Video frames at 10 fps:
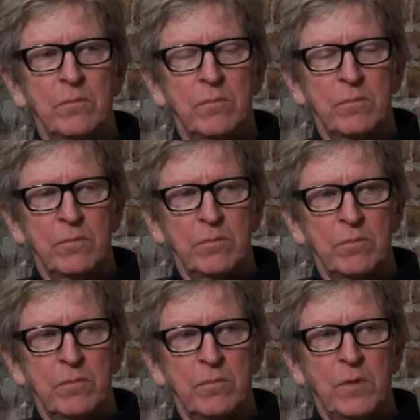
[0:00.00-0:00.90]
send
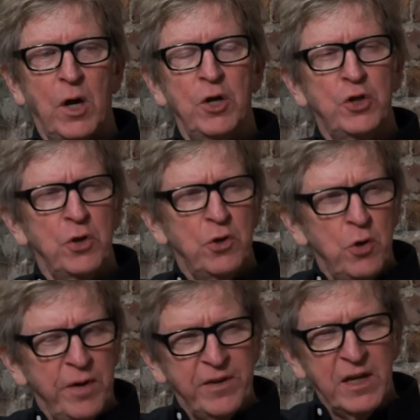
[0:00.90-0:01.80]
it into them. So do
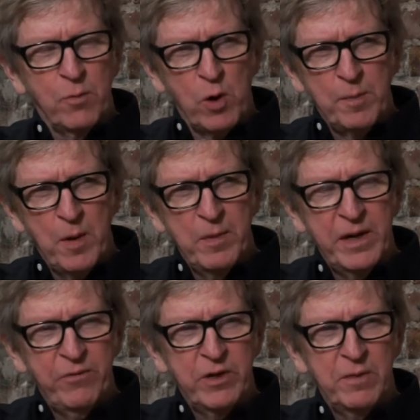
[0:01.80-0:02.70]
you have to get a work permit
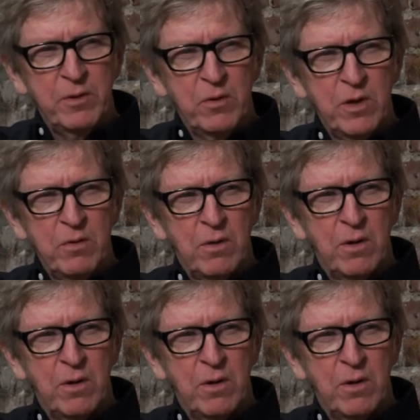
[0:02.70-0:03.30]
every time you go down?